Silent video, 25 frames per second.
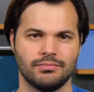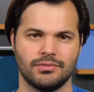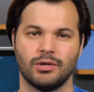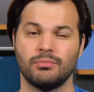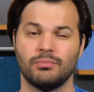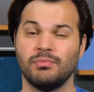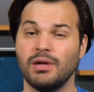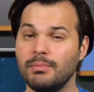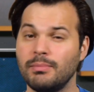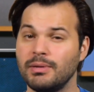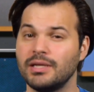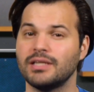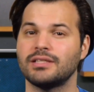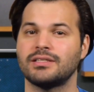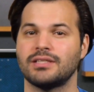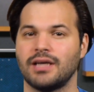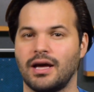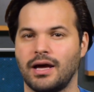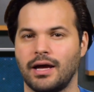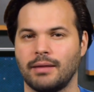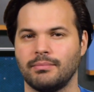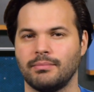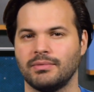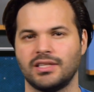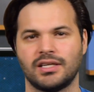there may be a
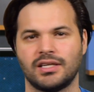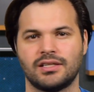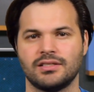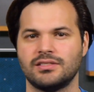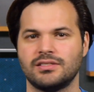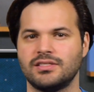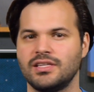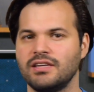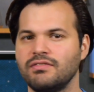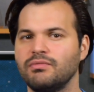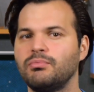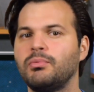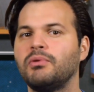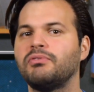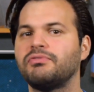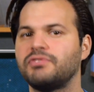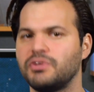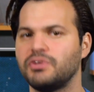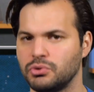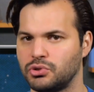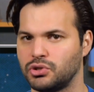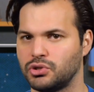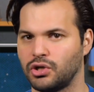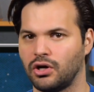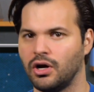time in the conceivable
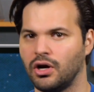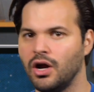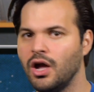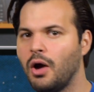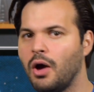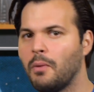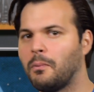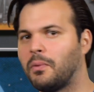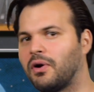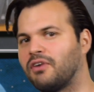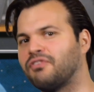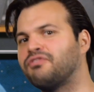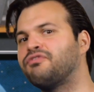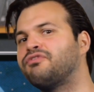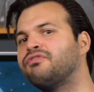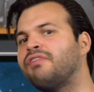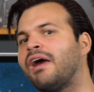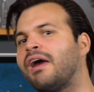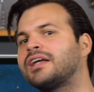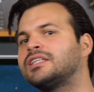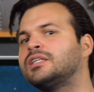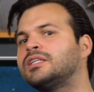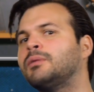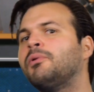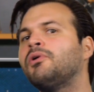future where
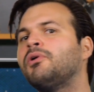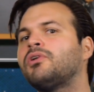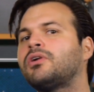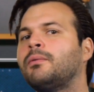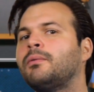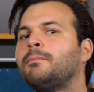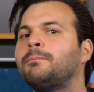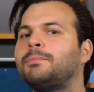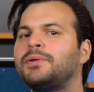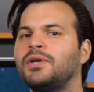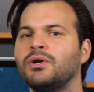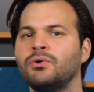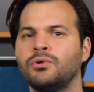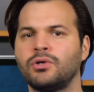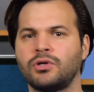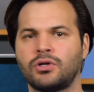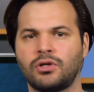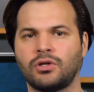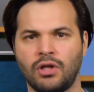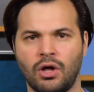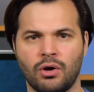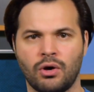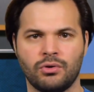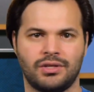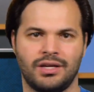flexible computer
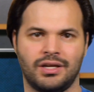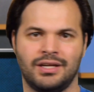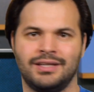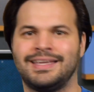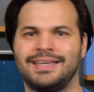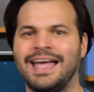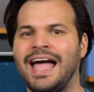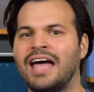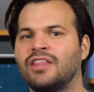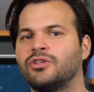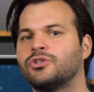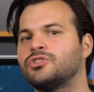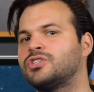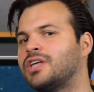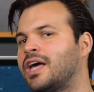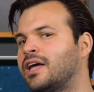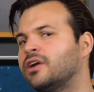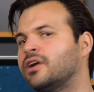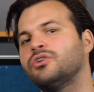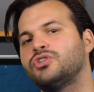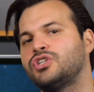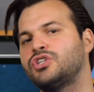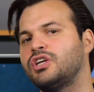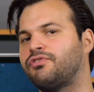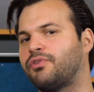clothing gathers
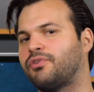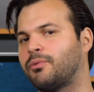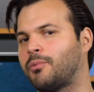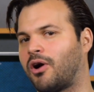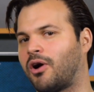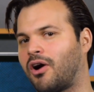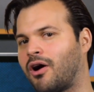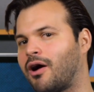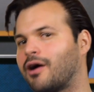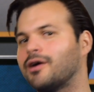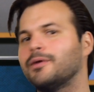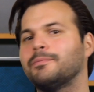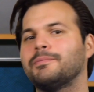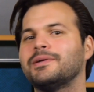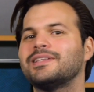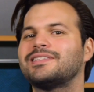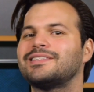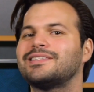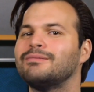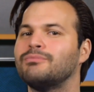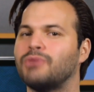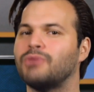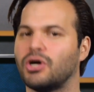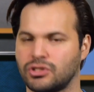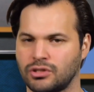energy from our
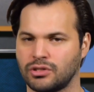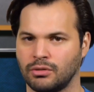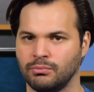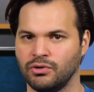heartbeats and muscle